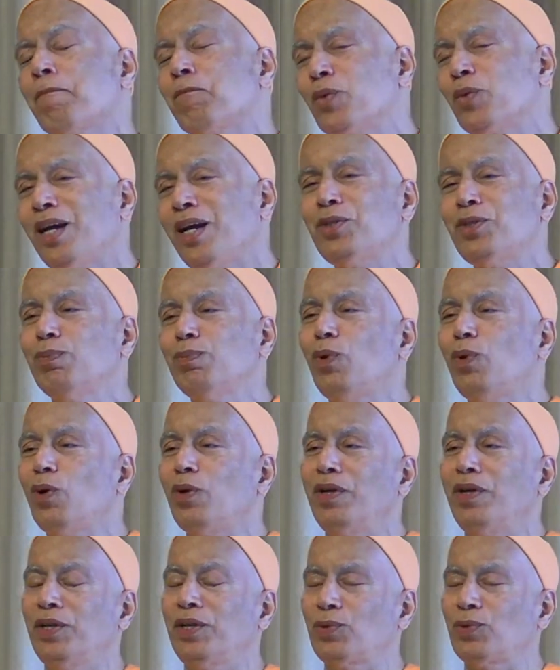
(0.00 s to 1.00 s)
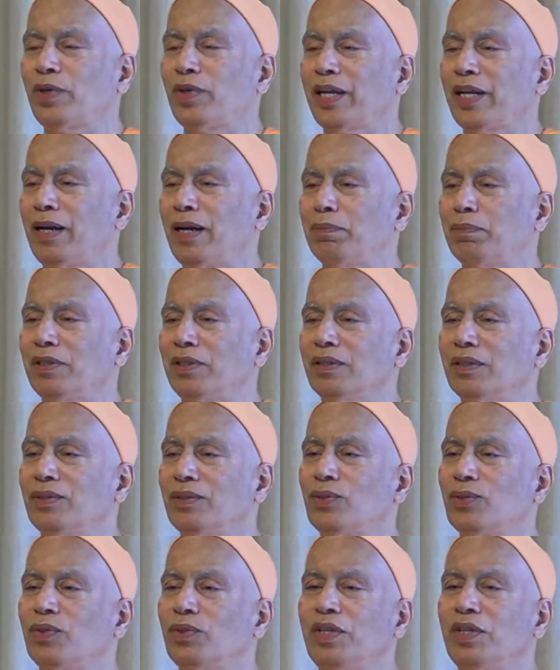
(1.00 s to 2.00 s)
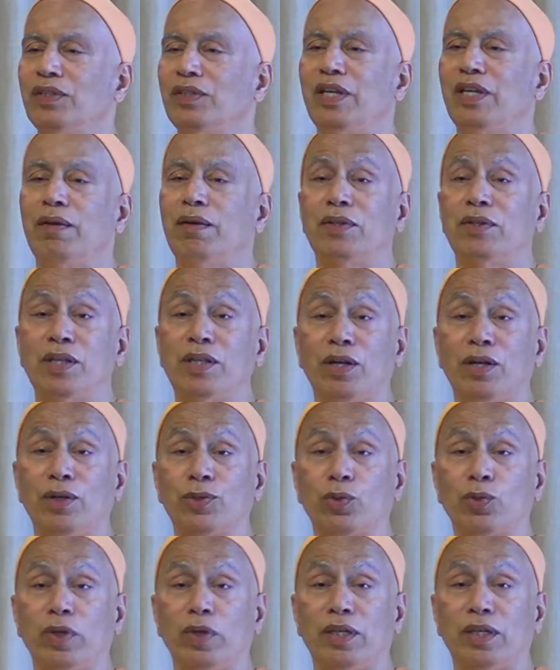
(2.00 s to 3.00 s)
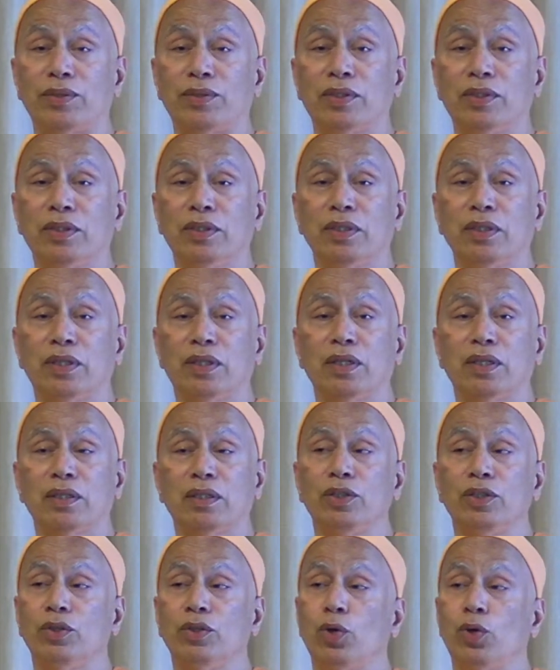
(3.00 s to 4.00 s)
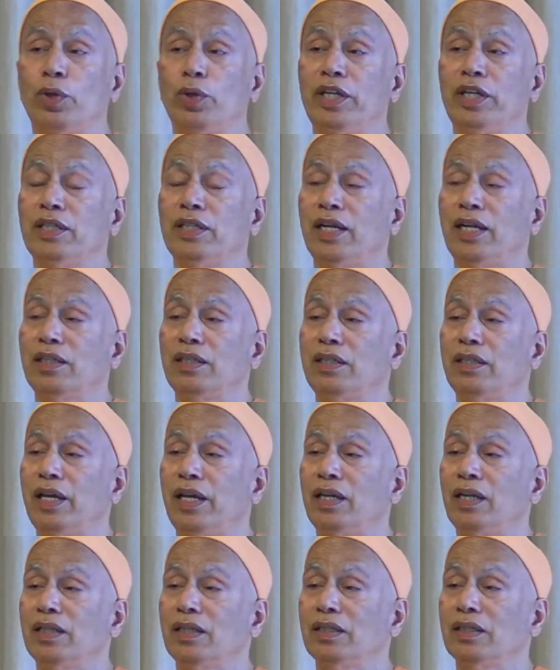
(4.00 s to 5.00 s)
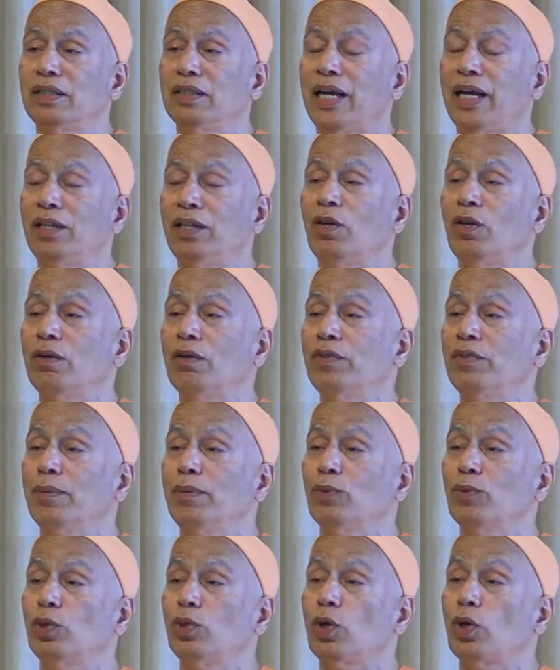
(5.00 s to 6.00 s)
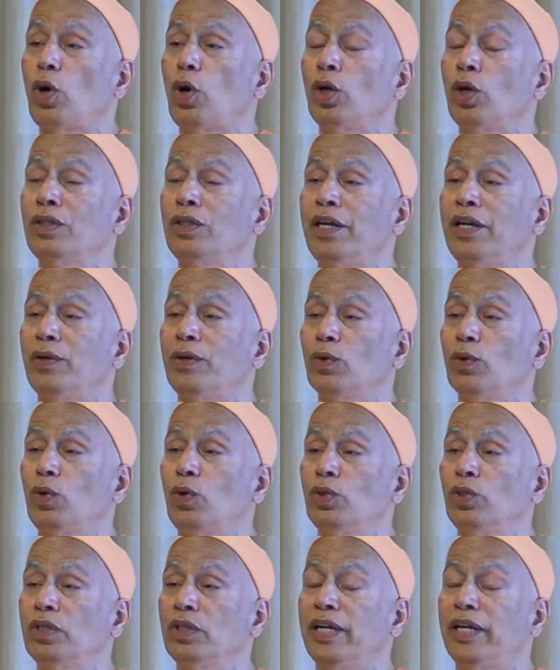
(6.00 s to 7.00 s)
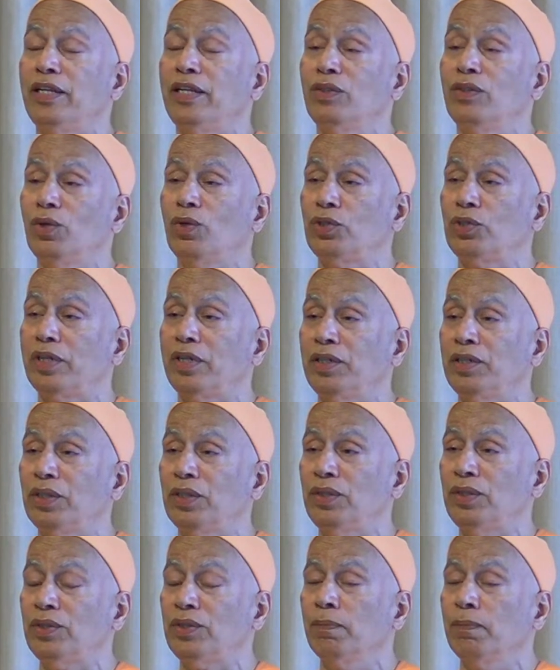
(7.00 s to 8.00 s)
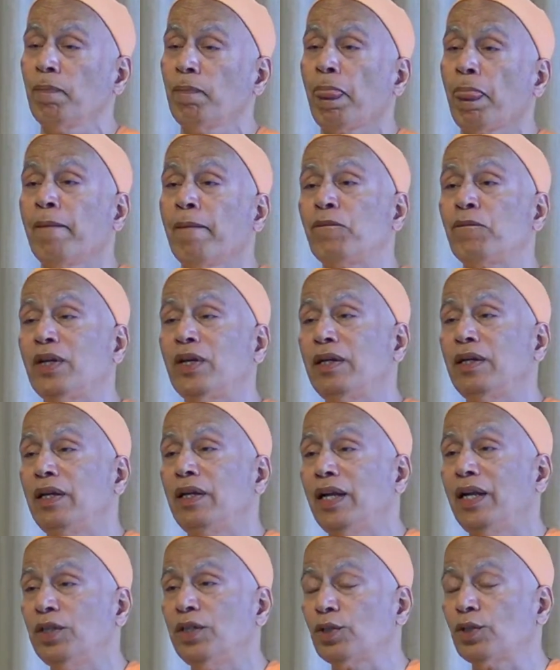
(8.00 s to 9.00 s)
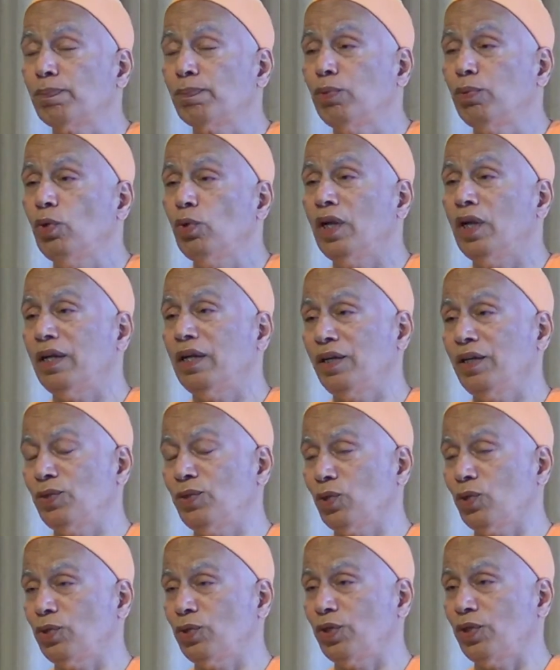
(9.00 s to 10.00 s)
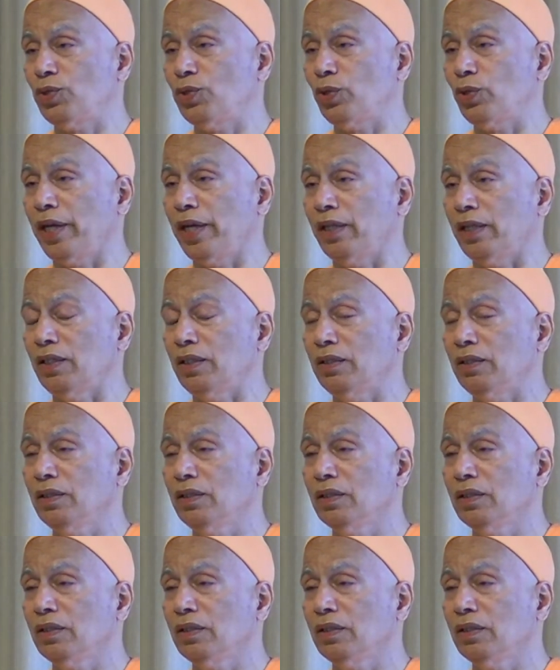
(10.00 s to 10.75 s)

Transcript: That's more or less what happened. So the Devas and Asuras, knowing that neither of them could on their own get those treasures, that let's pool our resources together.